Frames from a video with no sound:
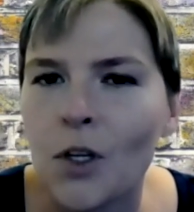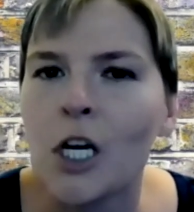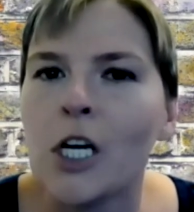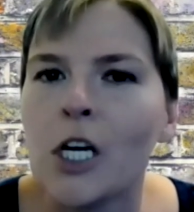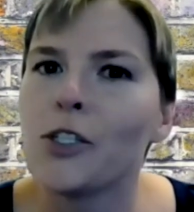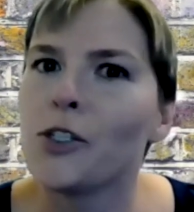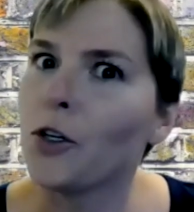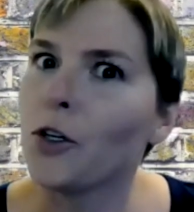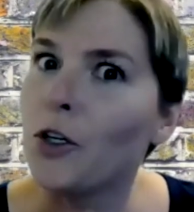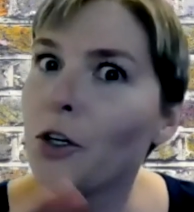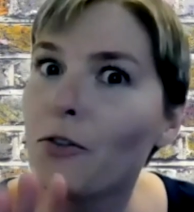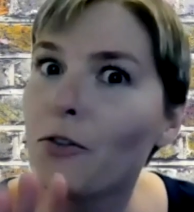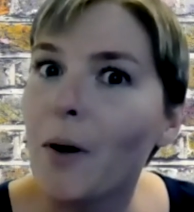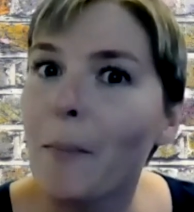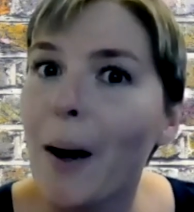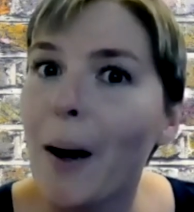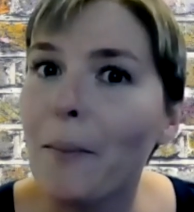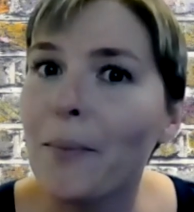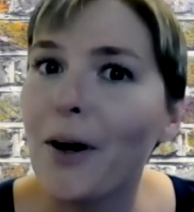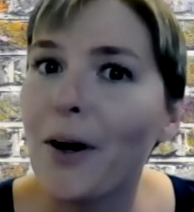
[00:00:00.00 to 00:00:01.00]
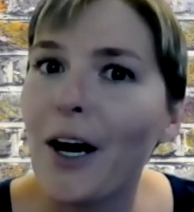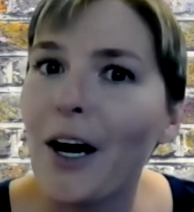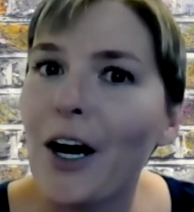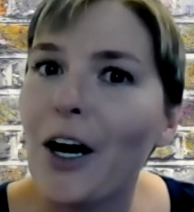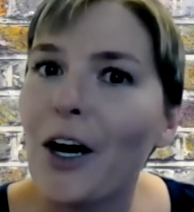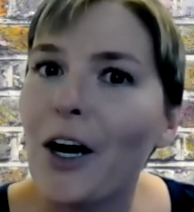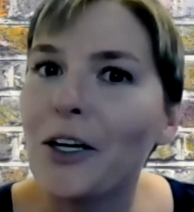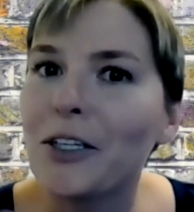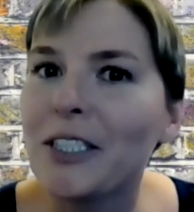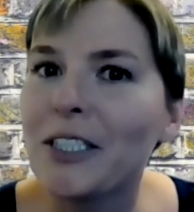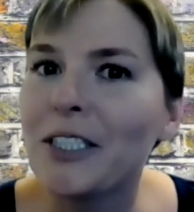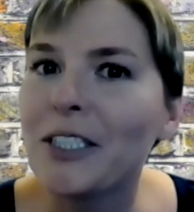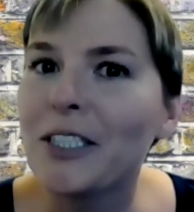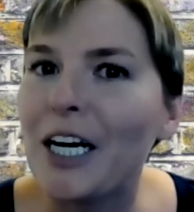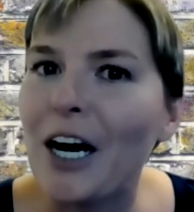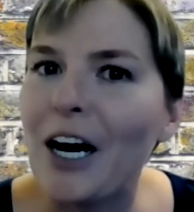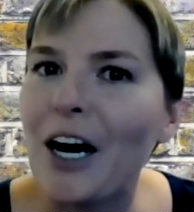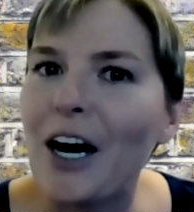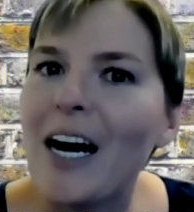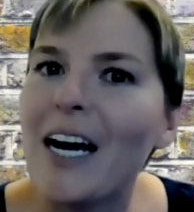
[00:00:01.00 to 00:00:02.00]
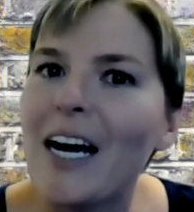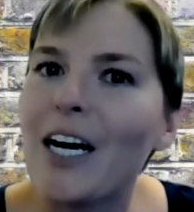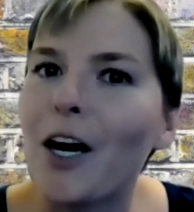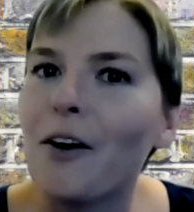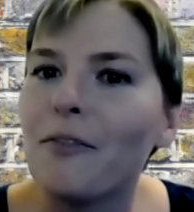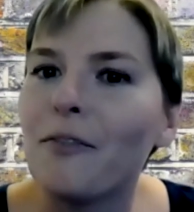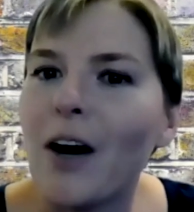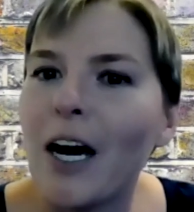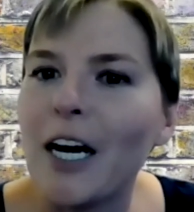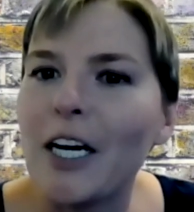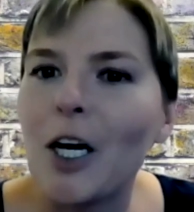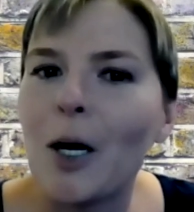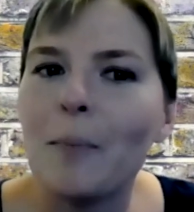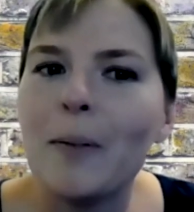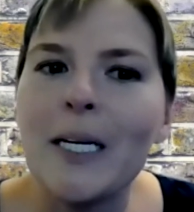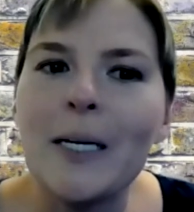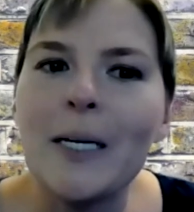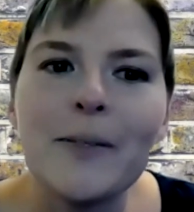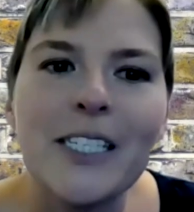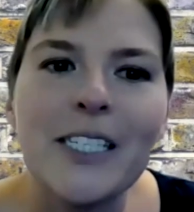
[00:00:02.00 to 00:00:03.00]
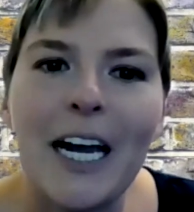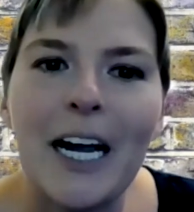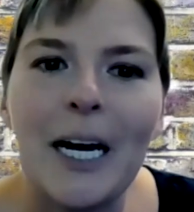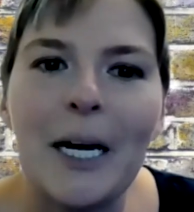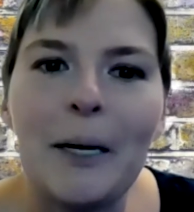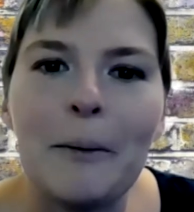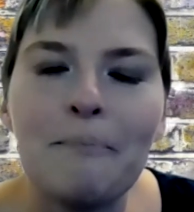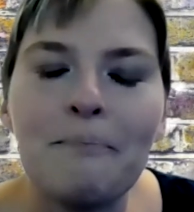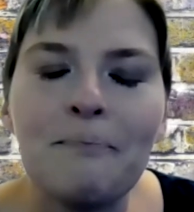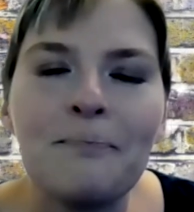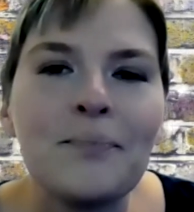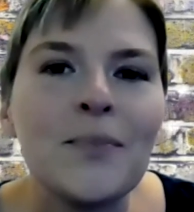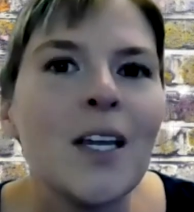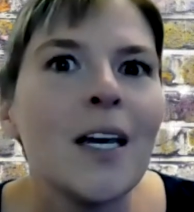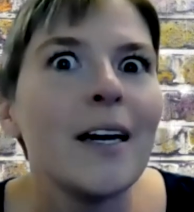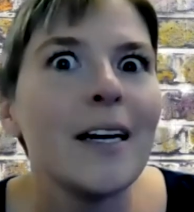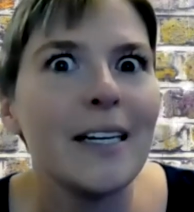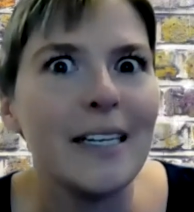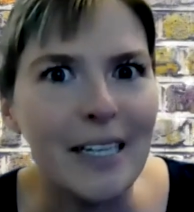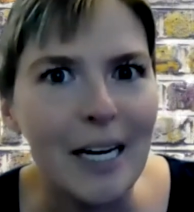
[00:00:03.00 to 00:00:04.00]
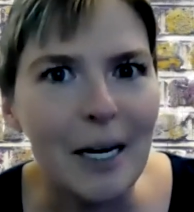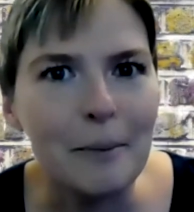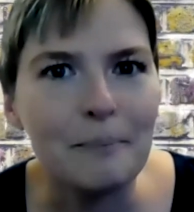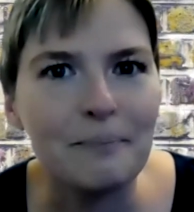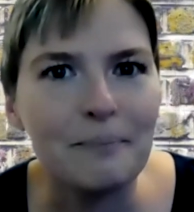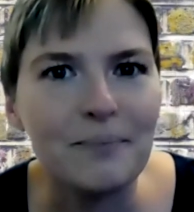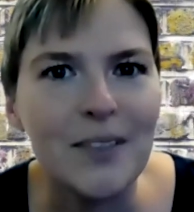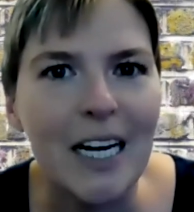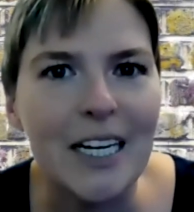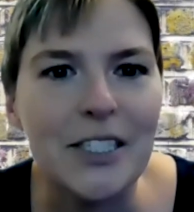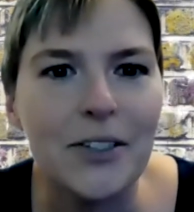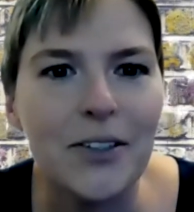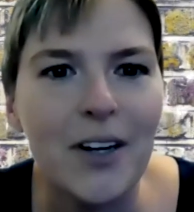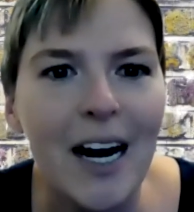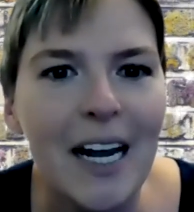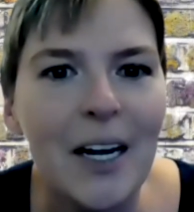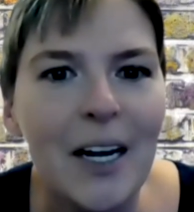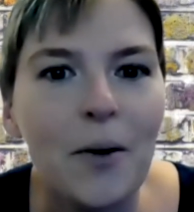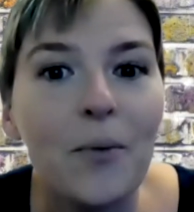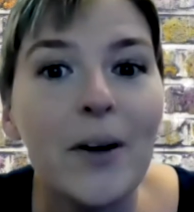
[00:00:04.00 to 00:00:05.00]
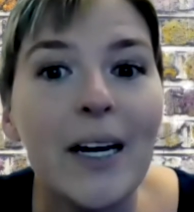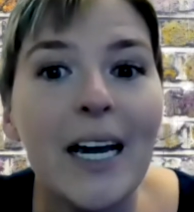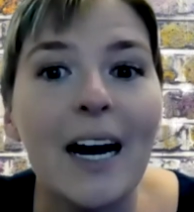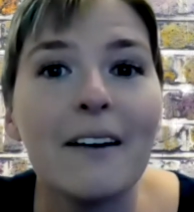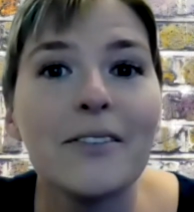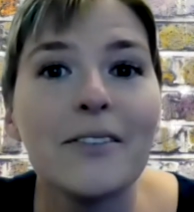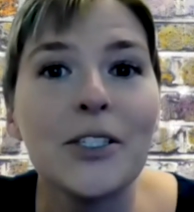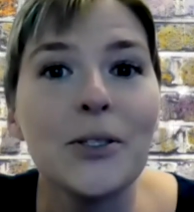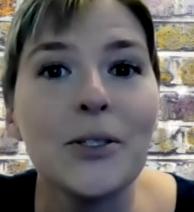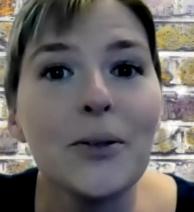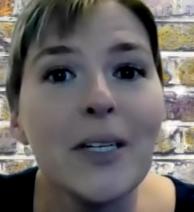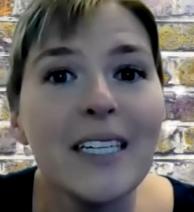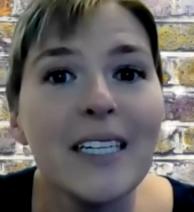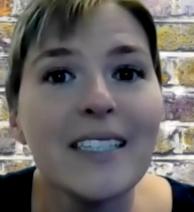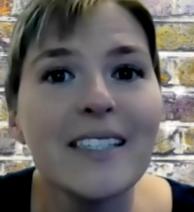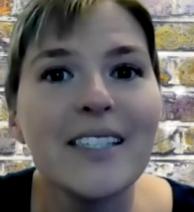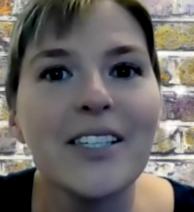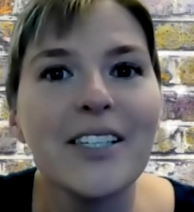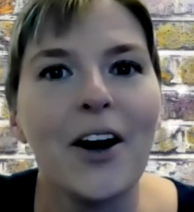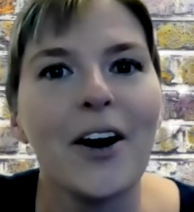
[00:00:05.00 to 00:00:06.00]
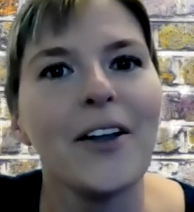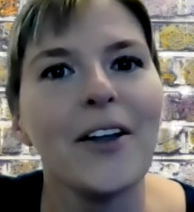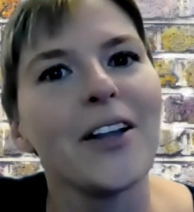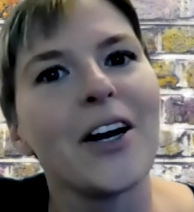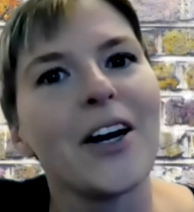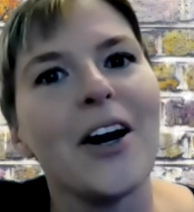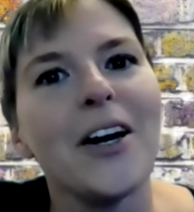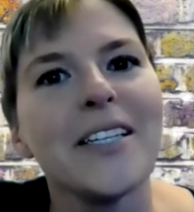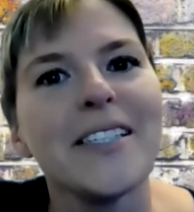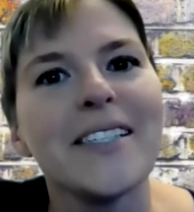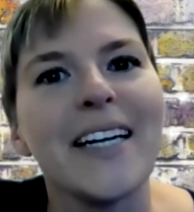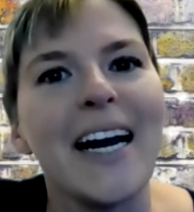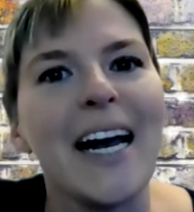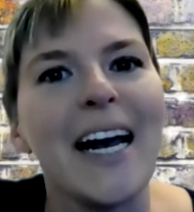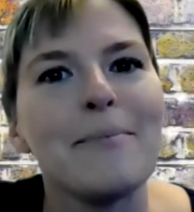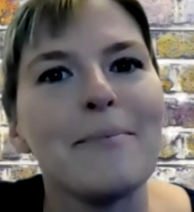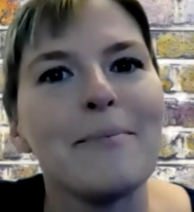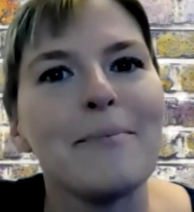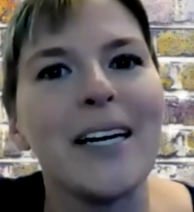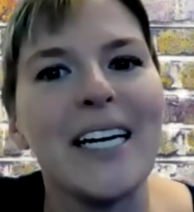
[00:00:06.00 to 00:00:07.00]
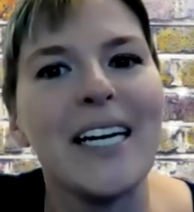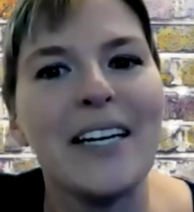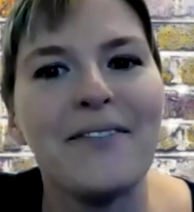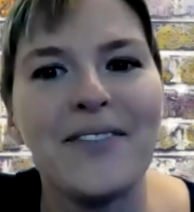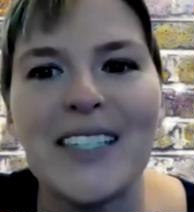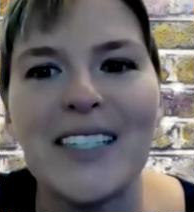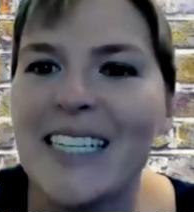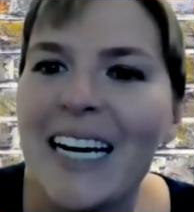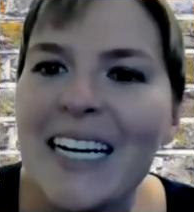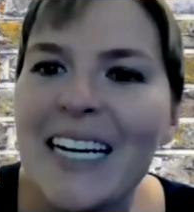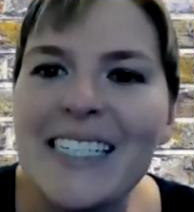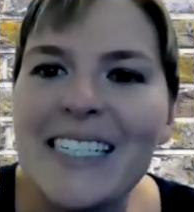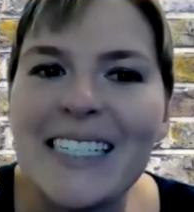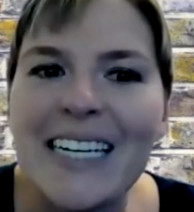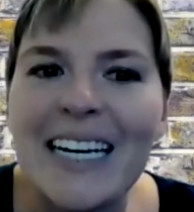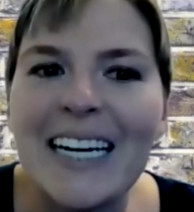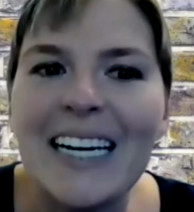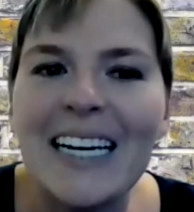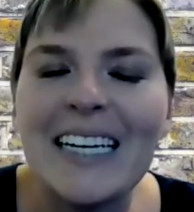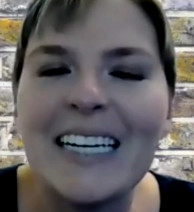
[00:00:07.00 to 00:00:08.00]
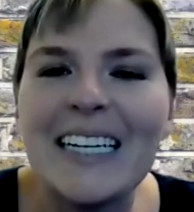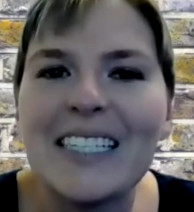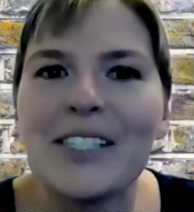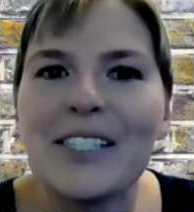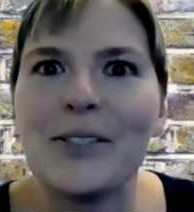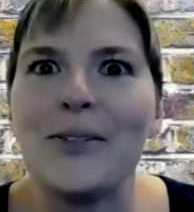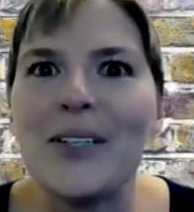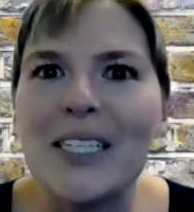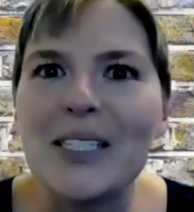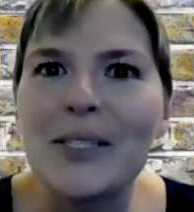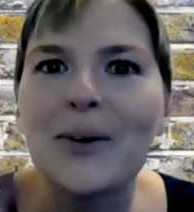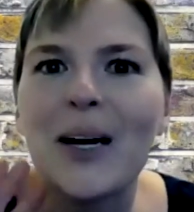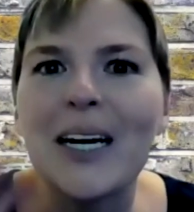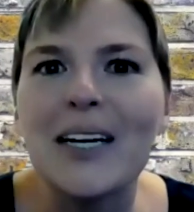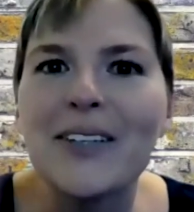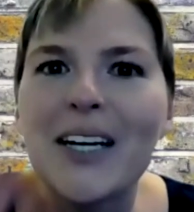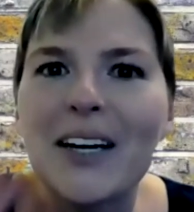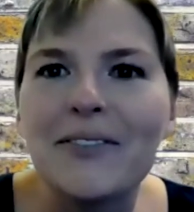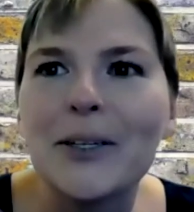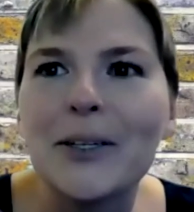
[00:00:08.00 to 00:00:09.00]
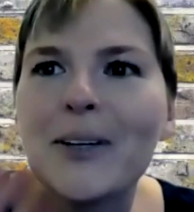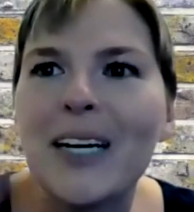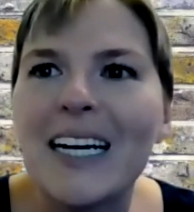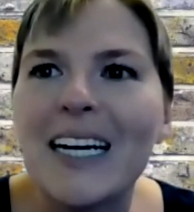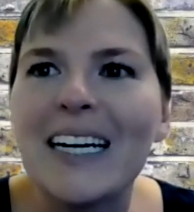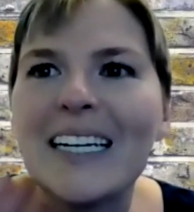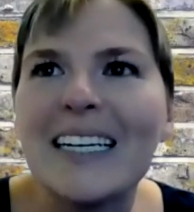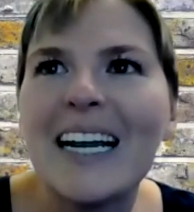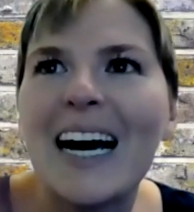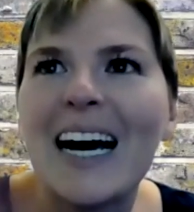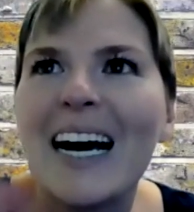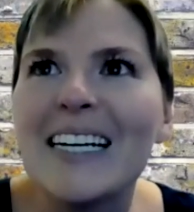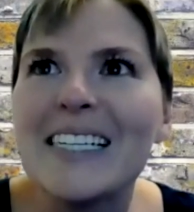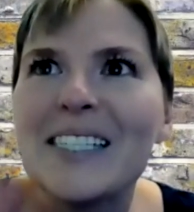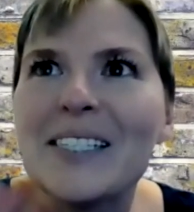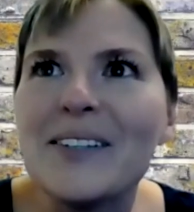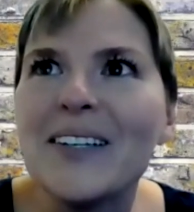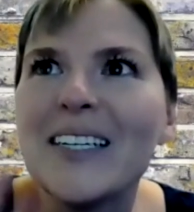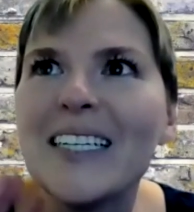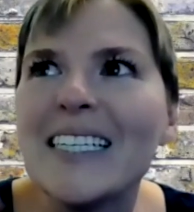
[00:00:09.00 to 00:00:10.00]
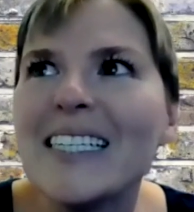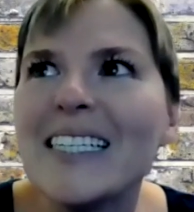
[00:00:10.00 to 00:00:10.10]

So you remember earlier in our Find Our Peeps game, yep, that's right. We have students on the call today by invitation. Students wave to everyone. Students.